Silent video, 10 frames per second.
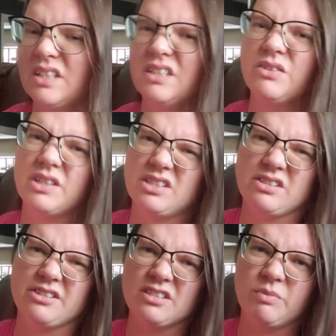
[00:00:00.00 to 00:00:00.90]
it really
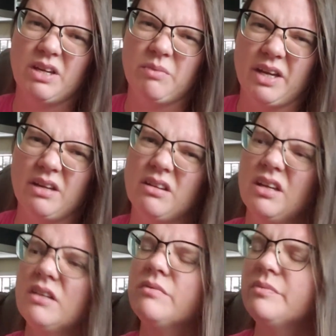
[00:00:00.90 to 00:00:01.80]
starts to make my
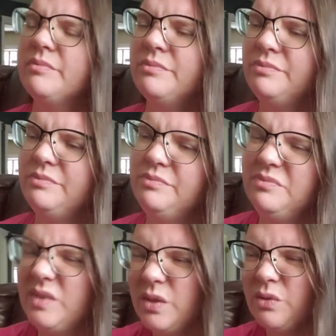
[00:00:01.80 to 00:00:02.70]

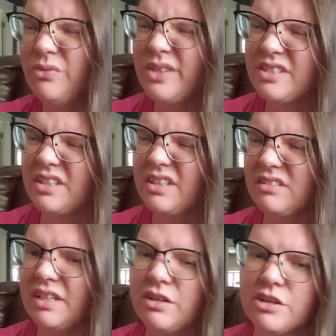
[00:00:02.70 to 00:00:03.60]
wrist a little
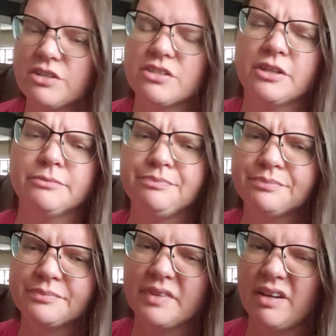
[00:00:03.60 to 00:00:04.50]
tender. So
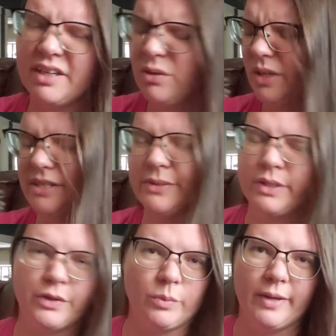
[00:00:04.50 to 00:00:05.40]
I can only do a
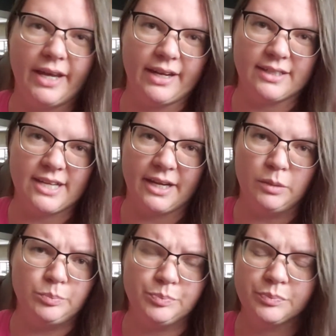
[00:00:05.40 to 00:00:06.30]
little bit at a
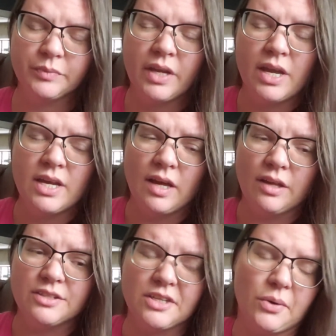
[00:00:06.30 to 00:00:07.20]
time.
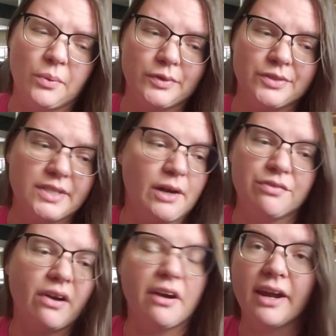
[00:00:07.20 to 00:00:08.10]
So we'll see how
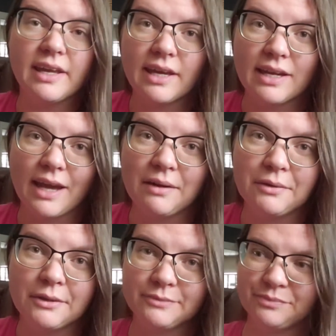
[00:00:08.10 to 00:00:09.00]
far I get, I don't
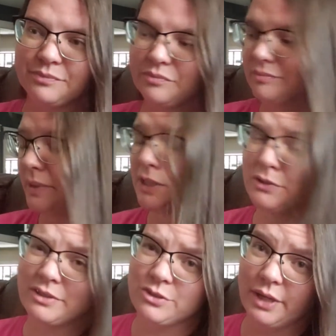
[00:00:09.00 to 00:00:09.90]
know. But I
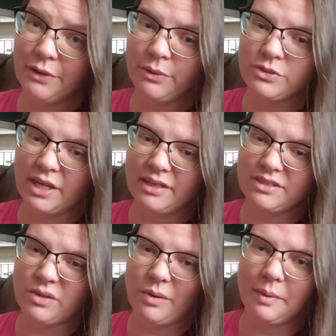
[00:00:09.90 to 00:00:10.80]
do enjoy crocheting,
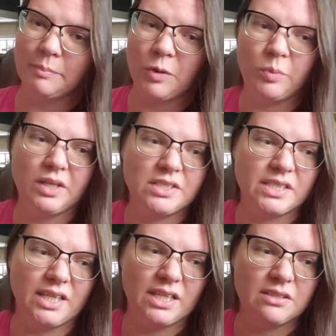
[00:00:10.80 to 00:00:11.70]
so I'm hoping
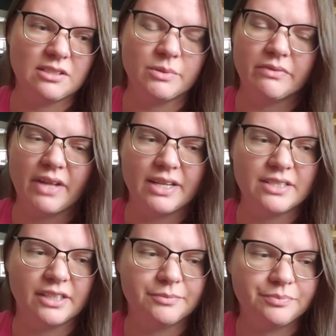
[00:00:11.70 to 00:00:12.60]
to get sort of that
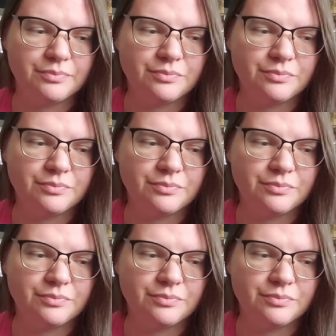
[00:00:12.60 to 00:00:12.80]
done.